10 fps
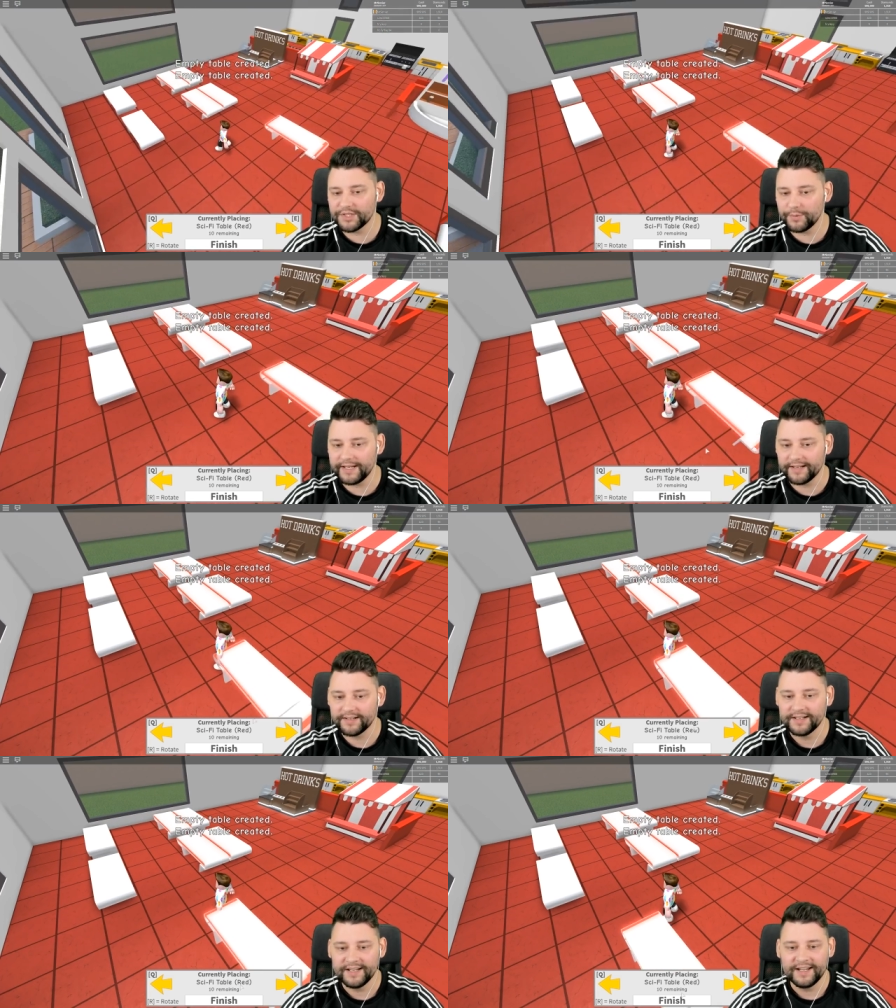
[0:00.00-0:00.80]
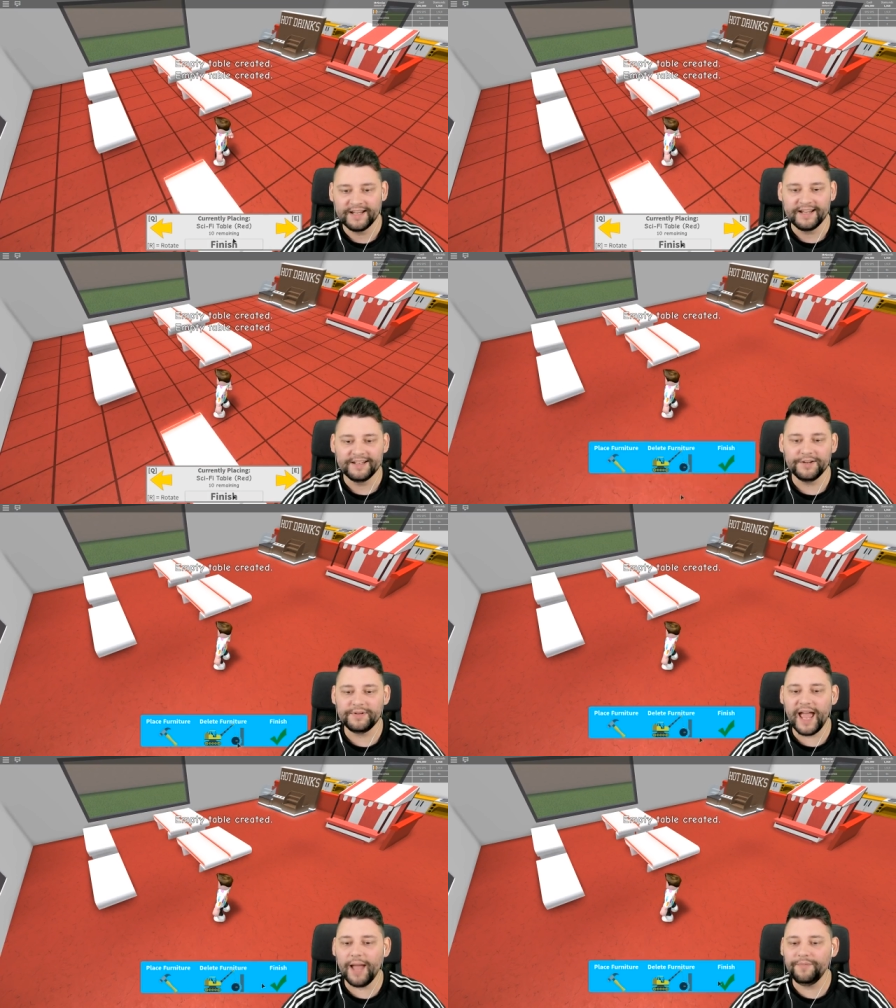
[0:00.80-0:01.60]
in between. You
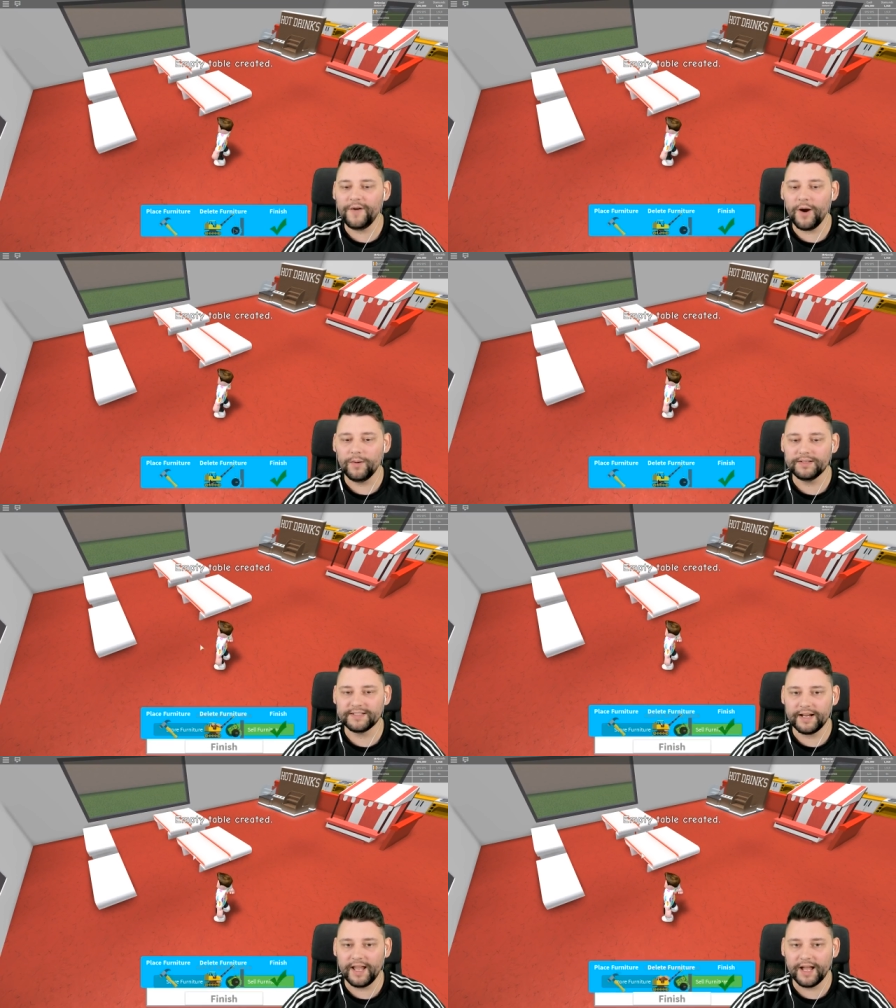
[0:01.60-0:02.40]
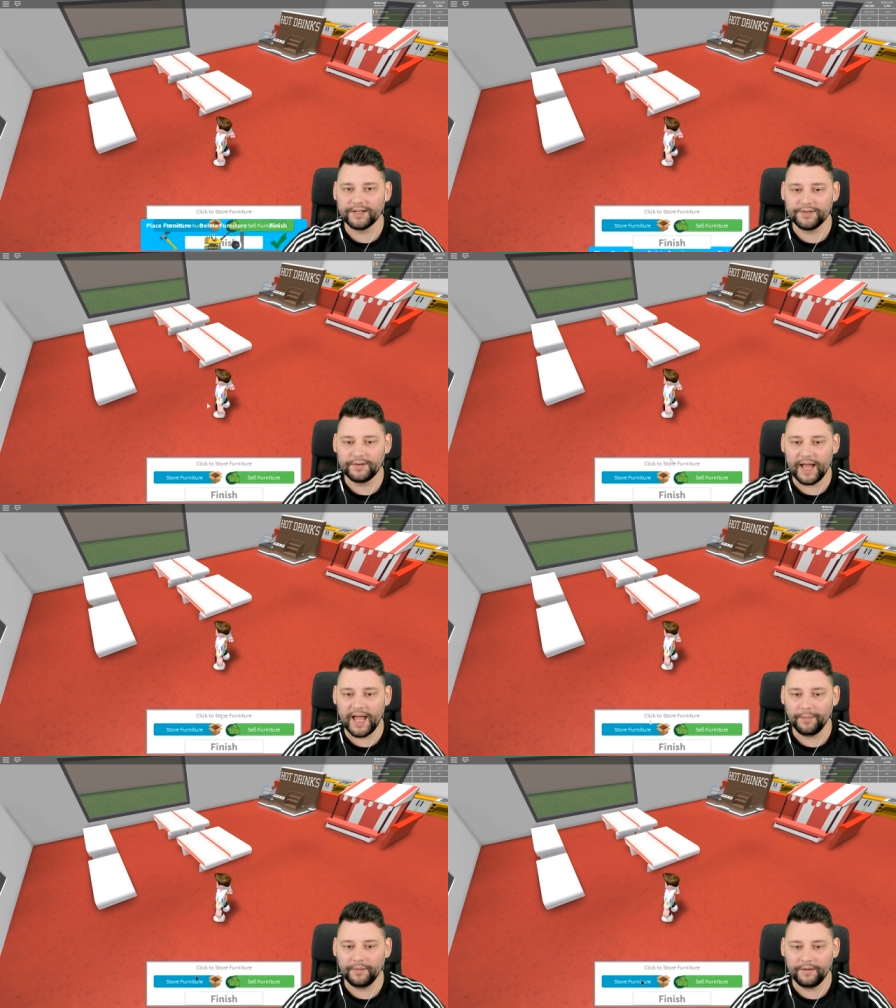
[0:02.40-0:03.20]
damn fool, Cediac, you
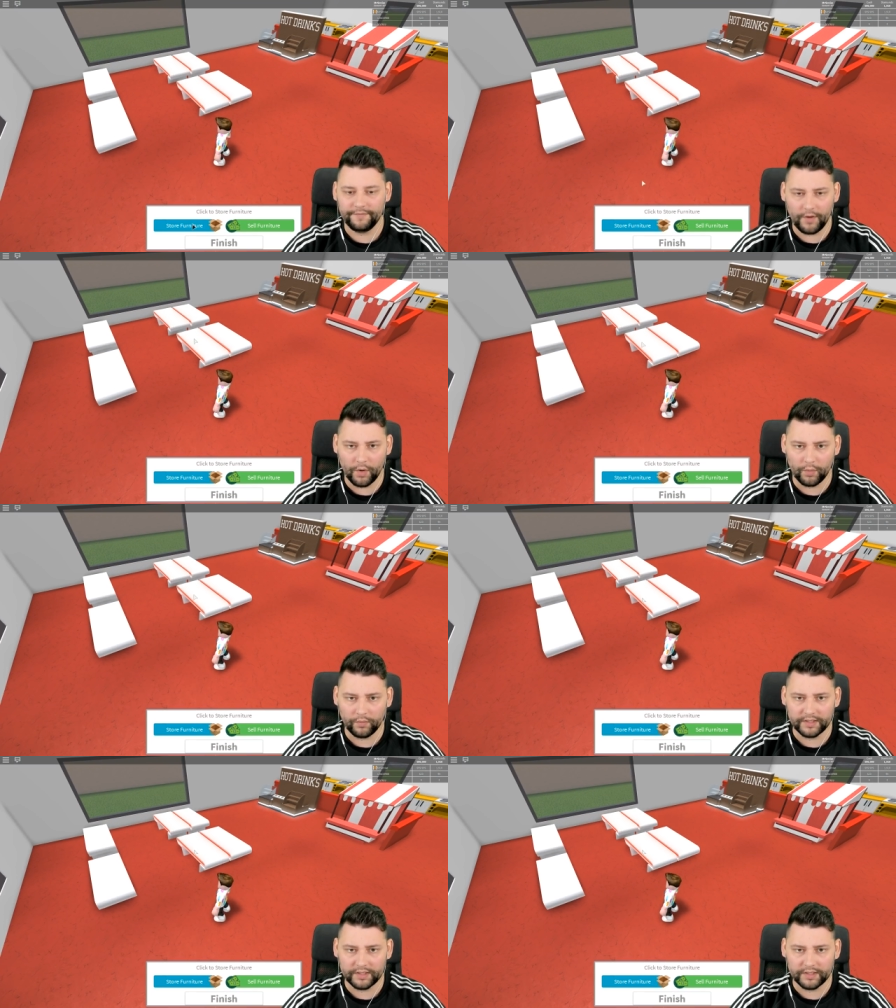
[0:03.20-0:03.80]
damn fool.